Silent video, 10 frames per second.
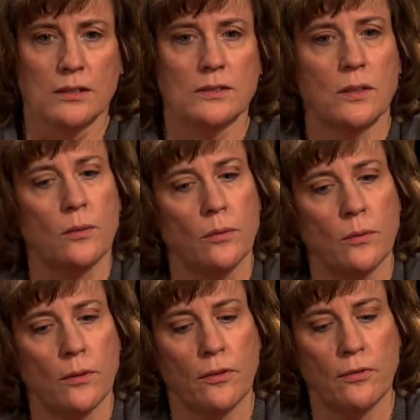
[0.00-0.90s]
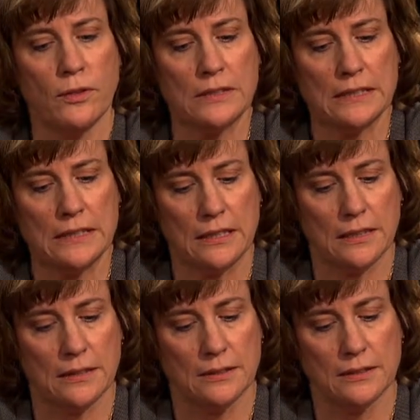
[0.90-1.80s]
So the first thing
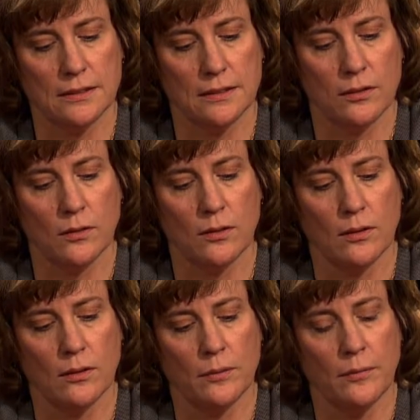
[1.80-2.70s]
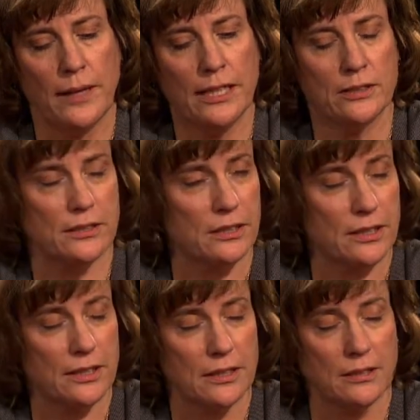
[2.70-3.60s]
is, make sure you're
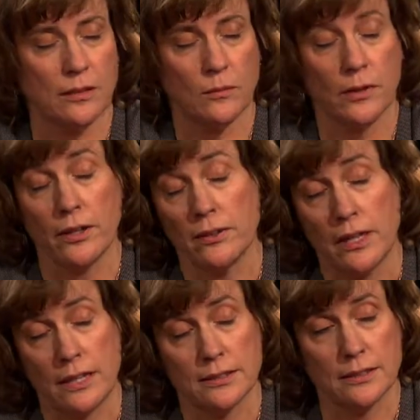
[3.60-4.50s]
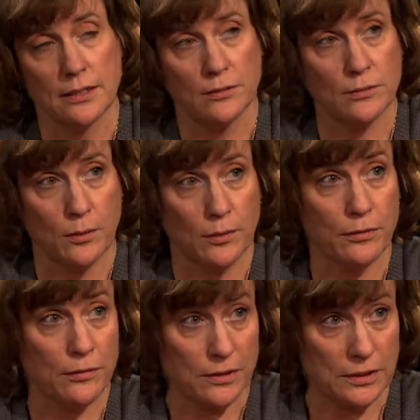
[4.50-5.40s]
clear on what you're asking for
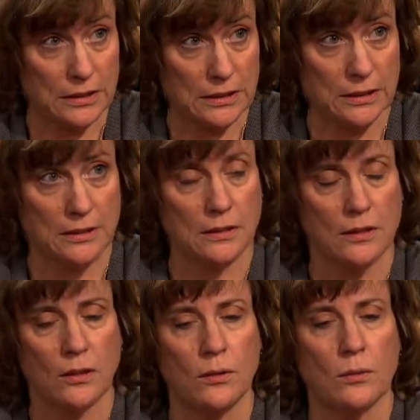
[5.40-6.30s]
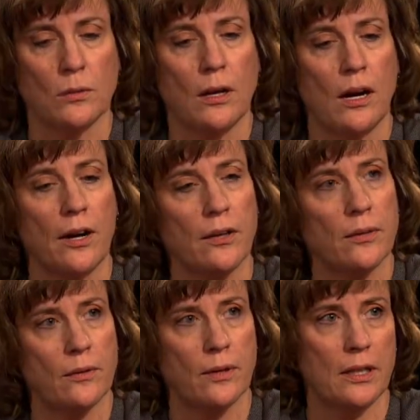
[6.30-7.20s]
first. So are you
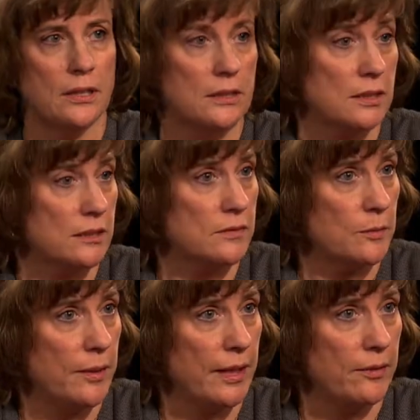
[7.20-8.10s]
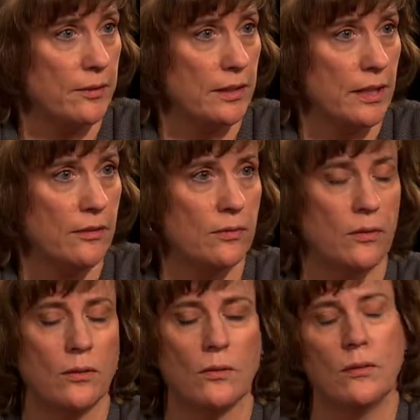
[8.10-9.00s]
going in just for pain relief,
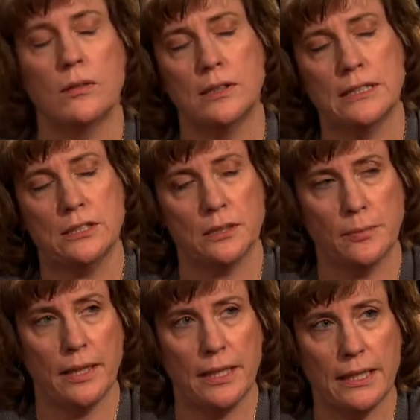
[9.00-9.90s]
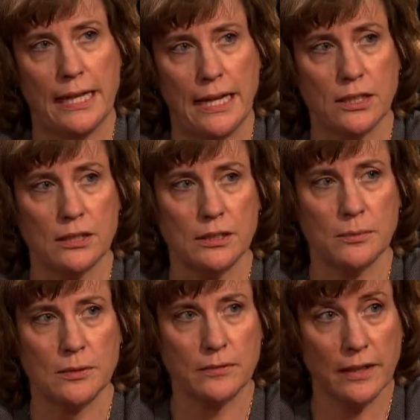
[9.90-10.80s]
or is your pain actually
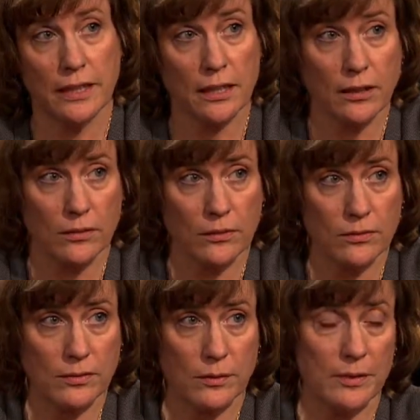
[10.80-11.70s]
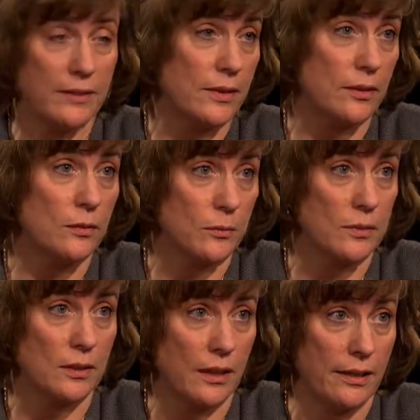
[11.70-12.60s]
preventing you from living a normal
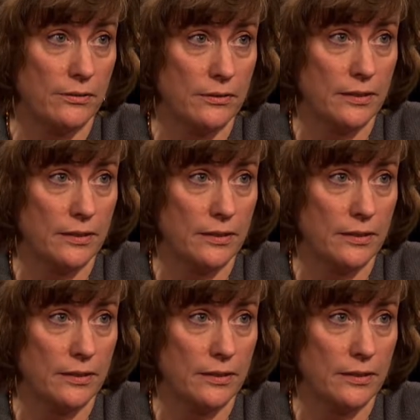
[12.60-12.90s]
life?